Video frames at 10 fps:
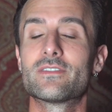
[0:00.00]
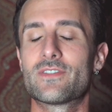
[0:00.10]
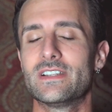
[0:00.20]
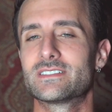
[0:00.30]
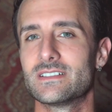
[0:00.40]

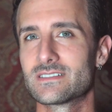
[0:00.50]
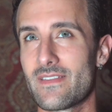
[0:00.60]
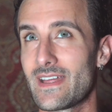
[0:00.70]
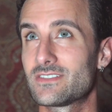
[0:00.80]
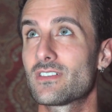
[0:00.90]
for instance,
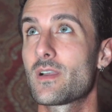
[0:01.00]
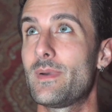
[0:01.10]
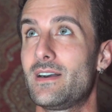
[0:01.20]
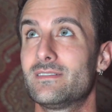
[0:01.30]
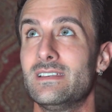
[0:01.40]
that took
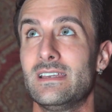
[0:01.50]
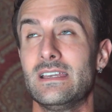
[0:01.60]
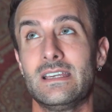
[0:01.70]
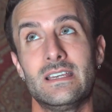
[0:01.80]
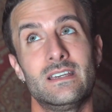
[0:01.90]
about
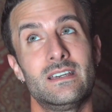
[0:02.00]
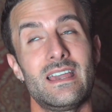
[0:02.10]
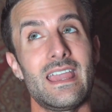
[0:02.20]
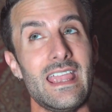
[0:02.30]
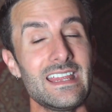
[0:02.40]

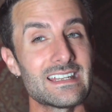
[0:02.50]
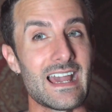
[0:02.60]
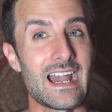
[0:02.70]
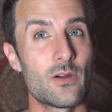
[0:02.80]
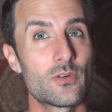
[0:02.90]
8
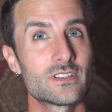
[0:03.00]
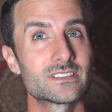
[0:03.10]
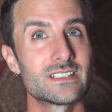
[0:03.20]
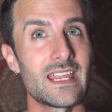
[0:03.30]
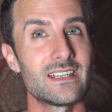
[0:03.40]

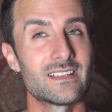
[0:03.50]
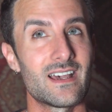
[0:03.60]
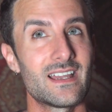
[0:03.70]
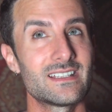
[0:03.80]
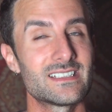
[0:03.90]
hours, 8,
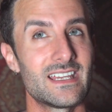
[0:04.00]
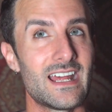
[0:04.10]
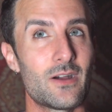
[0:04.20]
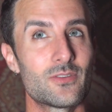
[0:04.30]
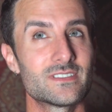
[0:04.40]
9, 10
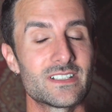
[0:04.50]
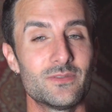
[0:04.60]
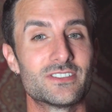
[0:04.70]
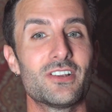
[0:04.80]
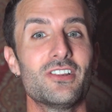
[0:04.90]
hours. It
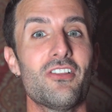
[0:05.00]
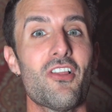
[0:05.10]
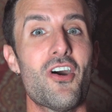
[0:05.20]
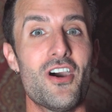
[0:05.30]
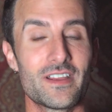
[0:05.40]
was
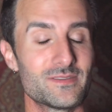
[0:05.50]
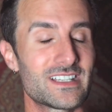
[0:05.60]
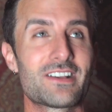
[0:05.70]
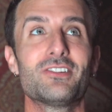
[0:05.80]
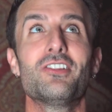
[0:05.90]

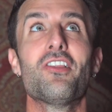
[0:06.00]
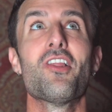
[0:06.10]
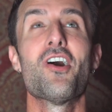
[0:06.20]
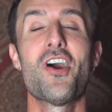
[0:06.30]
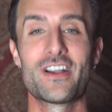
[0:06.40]
like a
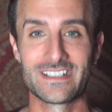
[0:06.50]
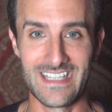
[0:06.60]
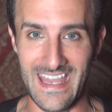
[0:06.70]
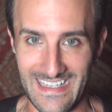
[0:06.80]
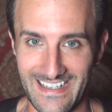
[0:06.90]
long
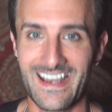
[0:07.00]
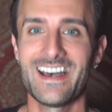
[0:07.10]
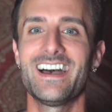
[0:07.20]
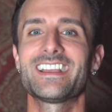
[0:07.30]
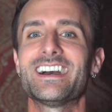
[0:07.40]
day.
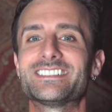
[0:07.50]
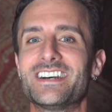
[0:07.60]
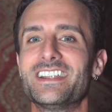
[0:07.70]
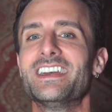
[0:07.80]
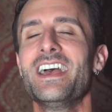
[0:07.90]
I got
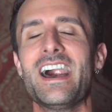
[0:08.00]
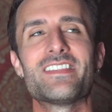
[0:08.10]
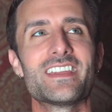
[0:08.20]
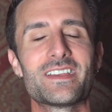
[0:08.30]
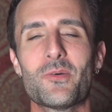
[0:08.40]
done, I
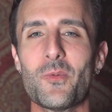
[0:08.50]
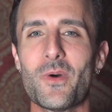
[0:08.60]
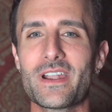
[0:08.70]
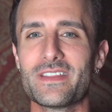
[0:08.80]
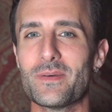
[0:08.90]
think, at
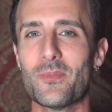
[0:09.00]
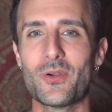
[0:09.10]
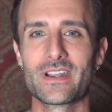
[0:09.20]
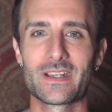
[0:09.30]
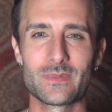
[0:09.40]
1 in the
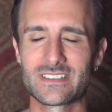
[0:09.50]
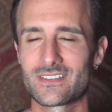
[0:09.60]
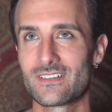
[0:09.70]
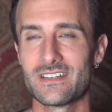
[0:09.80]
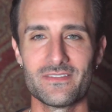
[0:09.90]
morning, and we
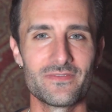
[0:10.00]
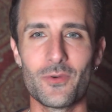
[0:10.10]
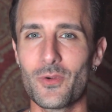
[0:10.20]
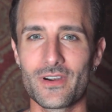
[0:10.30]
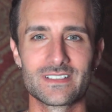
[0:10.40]
started at
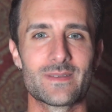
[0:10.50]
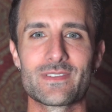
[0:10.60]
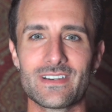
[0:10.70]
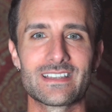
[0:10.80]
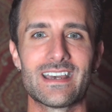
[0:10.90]
4 or
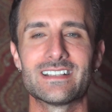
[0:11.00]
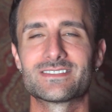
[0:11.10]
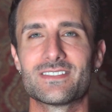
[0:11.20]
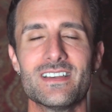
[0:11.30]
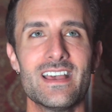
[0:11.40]
something like that.
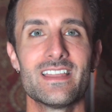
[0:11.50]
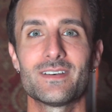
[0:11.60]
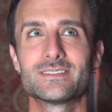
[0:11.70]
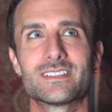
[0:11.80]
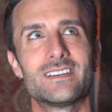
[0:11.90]
So that
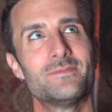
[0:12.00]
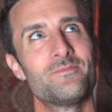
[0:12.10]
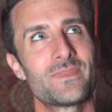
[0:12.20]
was a